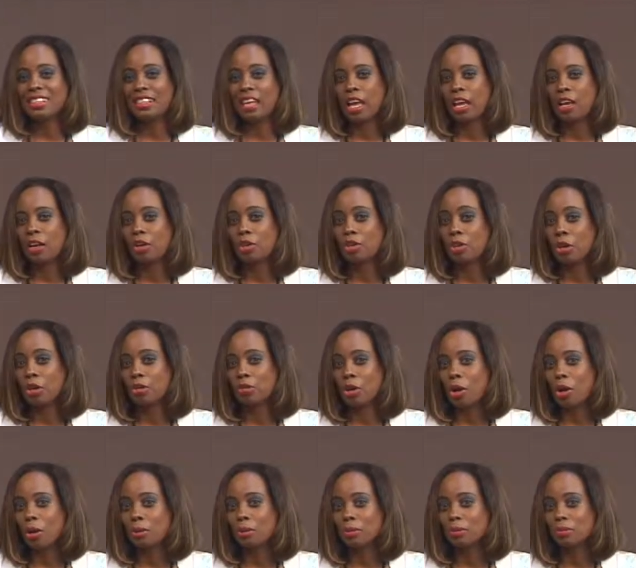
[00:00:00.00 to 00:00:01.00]
Day on your
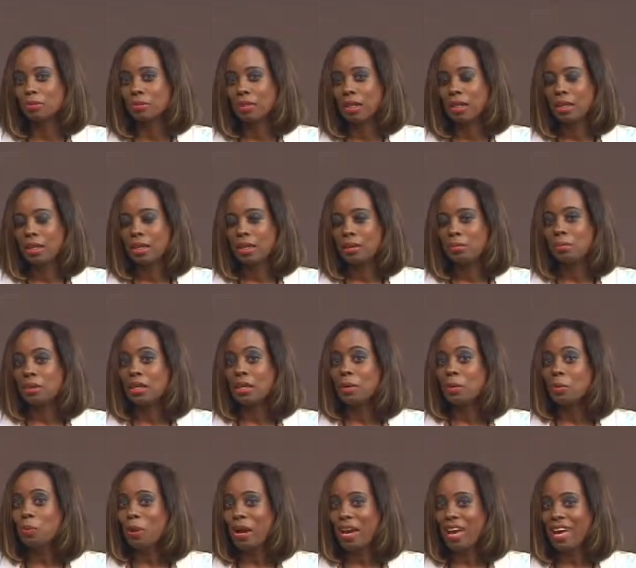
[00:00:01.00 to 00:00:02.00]
own? be
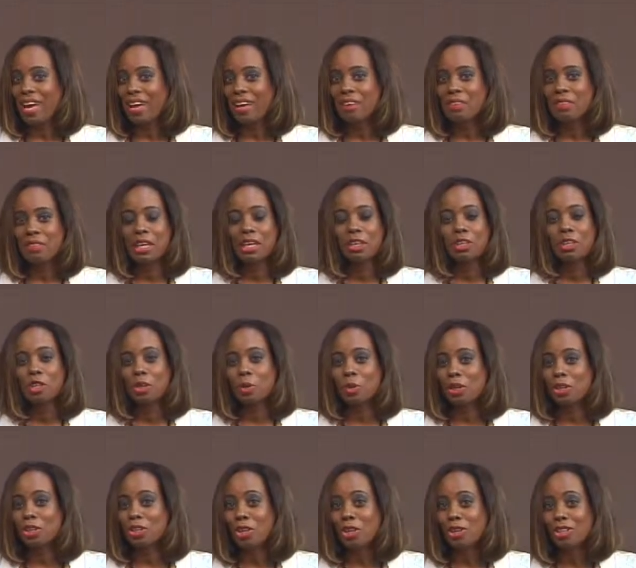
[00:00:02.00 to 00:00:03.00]
aware that you
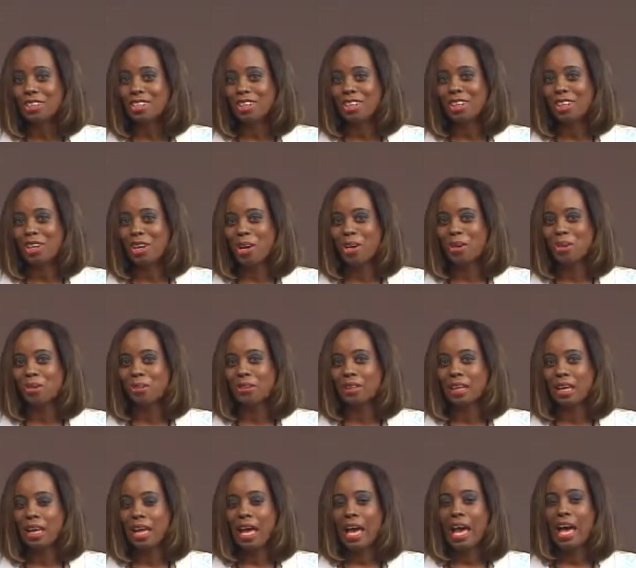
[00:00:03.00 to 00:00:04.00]
are not alone.
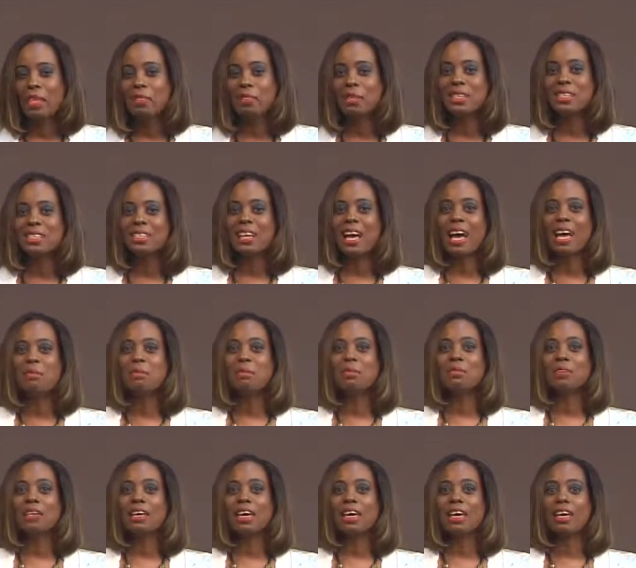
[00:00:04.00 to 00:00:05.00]
At this time
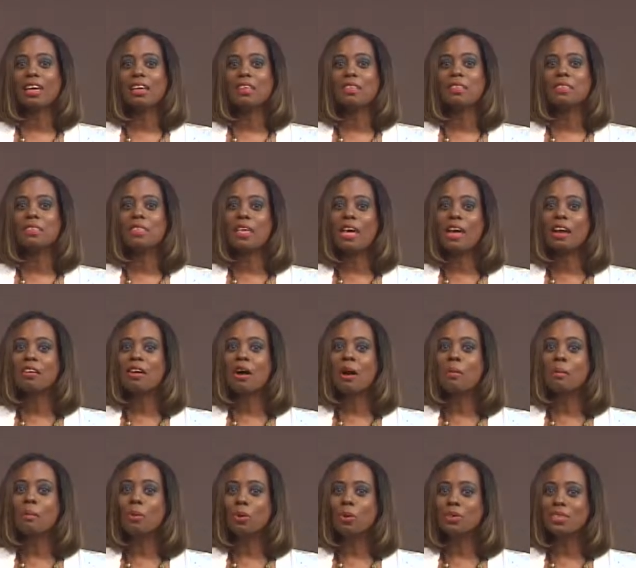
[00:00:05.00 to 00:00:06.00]
of year, there
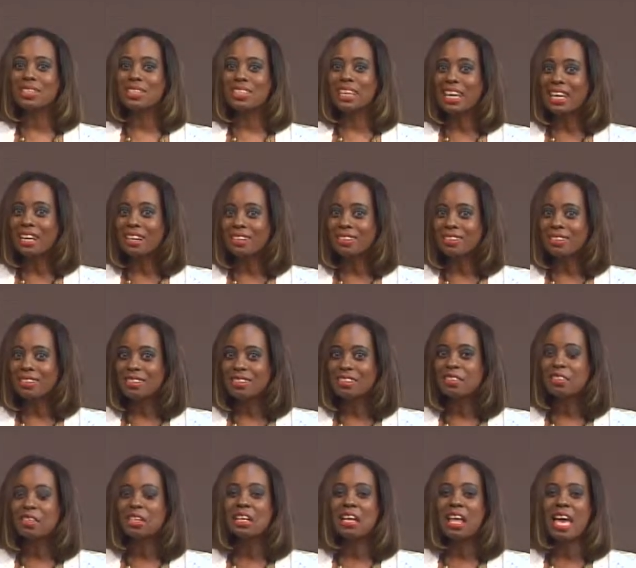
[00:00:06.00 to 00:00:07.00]
are more singles
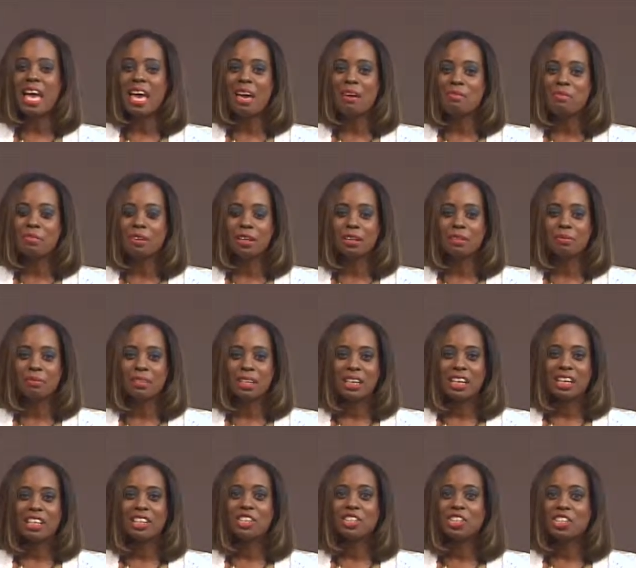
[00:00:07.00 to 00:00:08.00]
than ever.
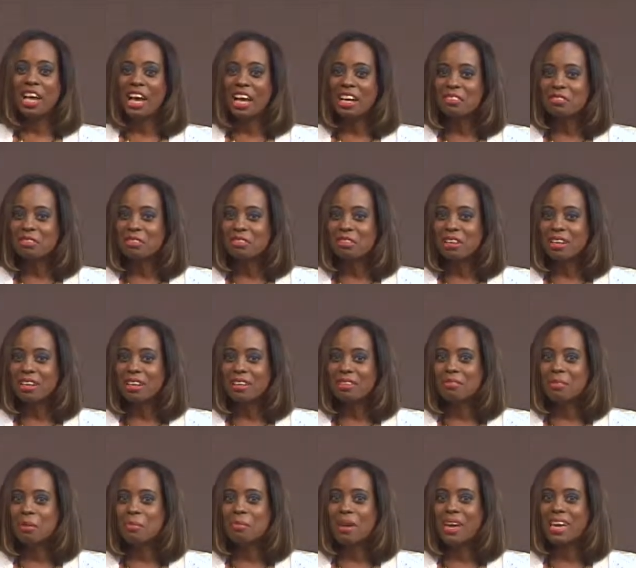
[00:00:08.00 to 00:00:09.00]
January
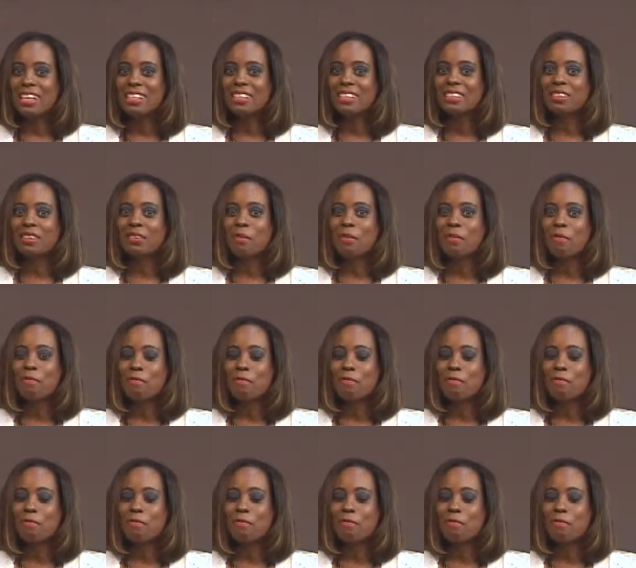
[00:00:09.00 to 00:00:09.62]
remains the,